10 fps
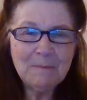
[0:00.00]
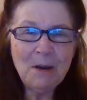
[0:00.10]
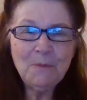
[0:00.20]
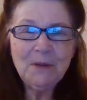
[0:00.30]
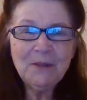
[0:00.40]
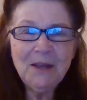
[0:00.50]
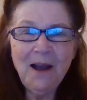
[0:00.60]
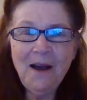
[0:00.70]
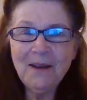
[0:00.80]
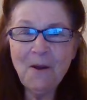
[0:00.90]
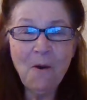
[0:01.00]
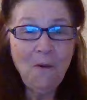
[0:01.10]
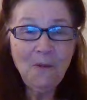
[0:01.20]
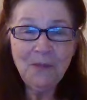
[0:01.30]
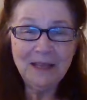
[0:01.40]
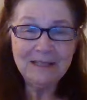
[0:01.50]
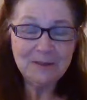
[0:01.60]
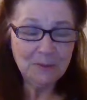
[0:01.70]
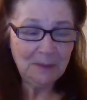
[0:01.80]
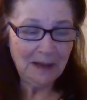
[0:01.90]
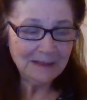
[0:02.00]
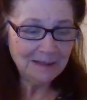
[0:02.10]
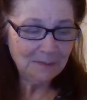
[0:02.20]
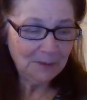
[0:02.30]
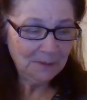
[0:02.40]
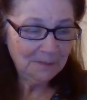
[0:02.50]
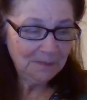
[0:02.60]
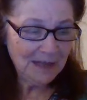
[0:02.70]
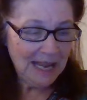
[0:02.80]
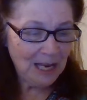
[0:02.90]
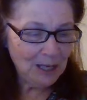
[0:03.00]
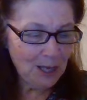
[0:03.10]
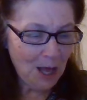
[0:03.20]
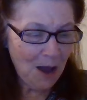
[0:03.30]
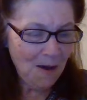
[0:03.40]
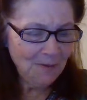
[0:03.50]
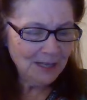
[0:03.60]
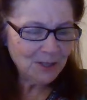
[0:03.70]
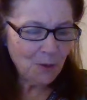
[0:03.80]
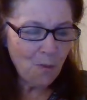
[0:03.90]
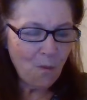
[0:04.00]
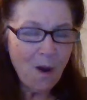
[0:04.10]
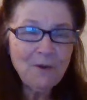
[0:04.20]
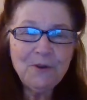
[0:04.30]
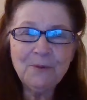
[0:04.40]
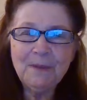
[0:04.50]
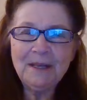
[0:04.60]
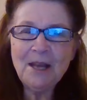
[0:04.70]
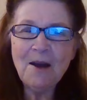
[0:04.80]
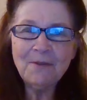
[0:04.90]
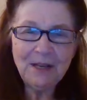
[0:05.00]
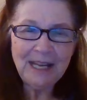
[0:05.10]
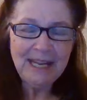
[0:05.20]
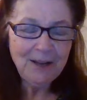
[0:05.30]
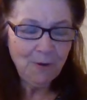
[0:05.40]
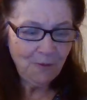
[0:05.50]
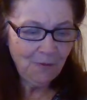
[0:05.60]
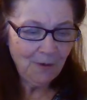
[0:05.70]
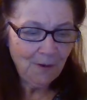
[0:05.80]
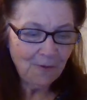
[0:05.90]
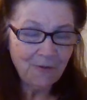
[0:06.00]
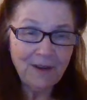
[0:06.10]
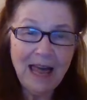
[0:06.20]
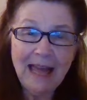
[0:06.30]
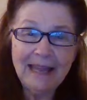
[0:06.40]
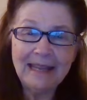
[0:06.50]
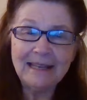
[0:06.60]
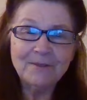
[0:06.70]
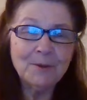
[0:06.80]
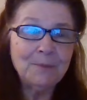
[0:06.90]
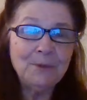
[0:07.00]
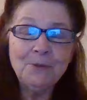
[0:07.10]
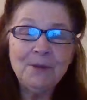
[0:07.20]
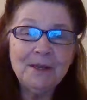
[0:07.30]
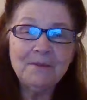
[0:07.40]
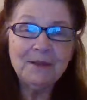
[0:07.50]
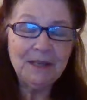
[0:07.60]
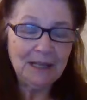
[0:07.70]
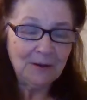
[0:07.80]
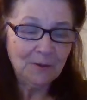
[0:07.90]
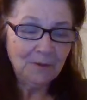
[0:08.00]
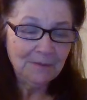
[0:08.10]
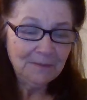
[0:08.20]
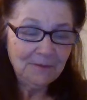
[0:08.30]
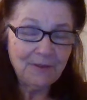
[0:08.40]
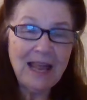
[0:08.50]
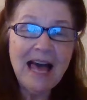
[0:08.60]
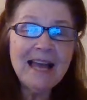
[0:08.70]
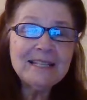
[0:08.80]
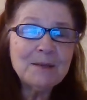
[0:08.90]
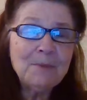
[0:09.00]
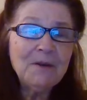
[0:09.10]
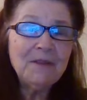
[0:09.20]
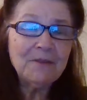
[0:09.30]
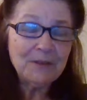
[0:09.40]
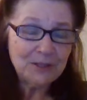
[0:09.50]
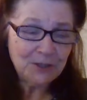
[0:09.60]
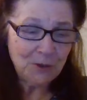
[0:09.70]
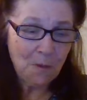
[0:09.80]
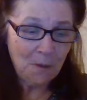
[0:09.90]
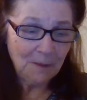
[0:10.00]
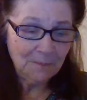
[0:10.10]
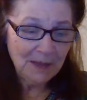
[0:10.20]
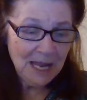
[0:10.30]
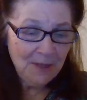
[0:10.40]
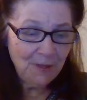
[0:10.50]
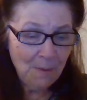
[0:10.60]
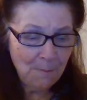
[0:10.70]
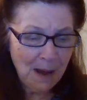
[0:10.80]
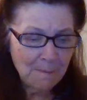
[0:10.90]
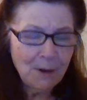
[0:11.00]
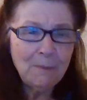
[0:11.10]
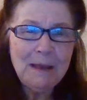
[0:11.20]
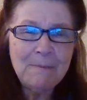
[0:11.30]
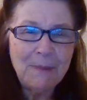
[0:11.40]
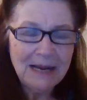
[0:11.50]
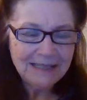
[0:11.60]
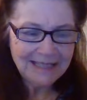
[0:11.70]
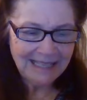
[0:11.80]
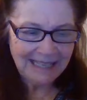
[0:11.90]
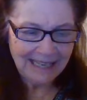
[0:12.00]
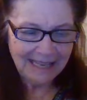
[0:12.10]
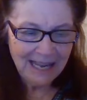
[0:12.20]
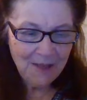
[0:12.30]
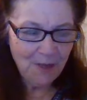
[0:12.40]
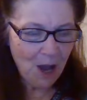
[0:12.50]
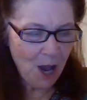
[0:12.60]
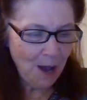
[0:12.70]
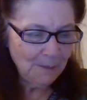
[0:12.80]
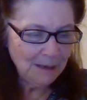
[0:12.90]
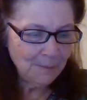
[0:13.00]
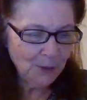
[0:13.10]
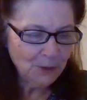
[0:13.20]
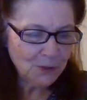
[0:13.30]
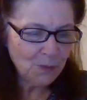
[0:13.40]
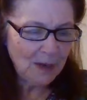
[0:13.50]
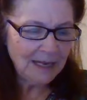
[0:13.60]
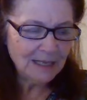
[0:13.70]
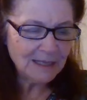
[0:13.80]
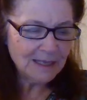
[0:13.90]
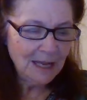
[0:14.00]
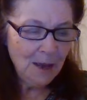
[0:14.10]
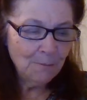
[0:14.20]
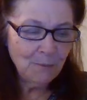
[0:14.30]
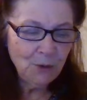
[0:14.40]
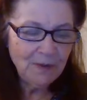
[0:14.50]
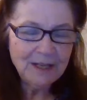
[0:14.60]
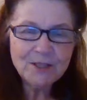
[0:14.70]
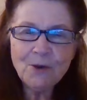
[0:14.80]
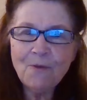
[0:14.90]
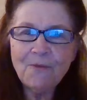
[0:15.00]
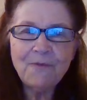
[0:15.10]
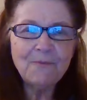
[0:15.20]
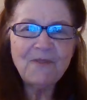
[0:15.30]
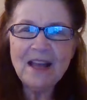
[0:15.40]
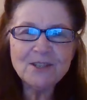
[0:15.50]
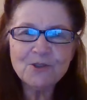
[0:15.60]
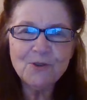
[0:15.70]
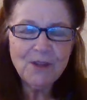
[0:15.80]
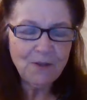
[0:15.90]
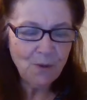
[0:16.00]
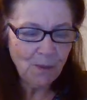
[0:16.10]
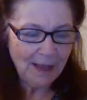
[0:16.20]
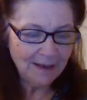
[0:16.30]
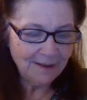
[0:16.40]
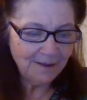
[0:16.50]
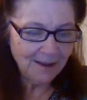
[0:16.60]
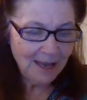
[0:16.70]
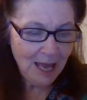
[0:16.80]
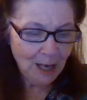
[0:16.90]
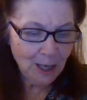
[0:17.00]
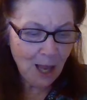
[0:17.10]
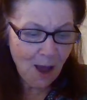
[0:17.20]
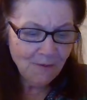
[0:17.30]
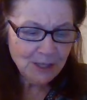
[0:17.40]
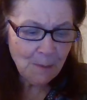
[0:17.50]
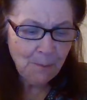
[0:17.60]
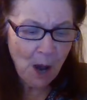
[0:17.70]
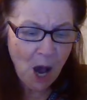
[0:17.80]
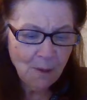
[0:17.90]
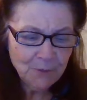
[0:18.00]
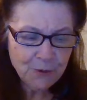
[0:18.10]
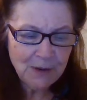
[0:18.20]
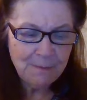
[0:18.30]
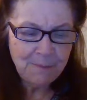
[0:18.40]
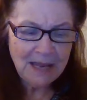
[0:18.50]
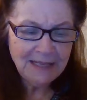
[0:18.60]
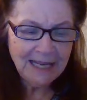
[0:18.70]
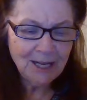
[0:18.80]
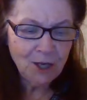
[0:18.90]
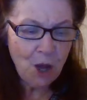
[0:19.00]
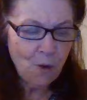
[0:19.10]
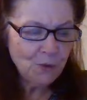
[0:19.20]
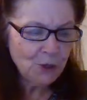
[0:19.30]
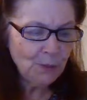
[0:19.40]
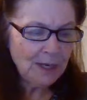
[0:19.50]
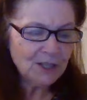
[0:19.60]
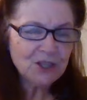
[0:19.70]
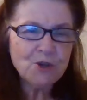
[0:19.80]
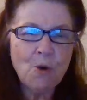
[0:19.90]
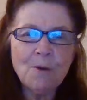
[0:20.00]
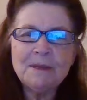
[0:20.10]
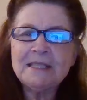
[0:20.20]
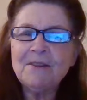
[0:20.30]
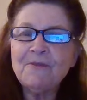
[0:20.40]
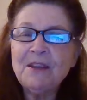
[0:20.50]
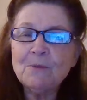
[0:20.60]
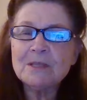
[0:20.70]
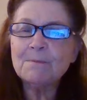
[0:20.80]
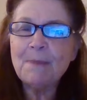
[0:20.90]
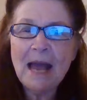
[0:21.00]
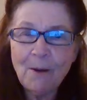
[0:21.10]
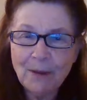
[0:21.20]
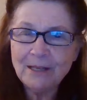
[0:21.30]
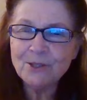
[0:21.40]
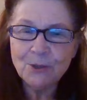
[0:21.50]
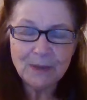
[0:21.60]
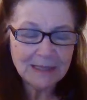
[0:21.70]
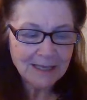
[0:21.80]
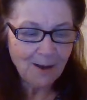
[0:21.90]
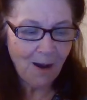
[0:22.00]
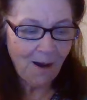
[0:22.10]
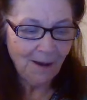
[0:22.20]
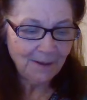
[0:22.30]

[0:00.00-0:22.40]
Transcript: But with God, all things are possible. Love is the wonderment of an eagle flying, the beauty of an eagle flies above every storm. The bumblebee buzzing, the hummingbird's wings moving so faster than the wind. Love is a palm tree bending low during a storm as if it was bowing to its God.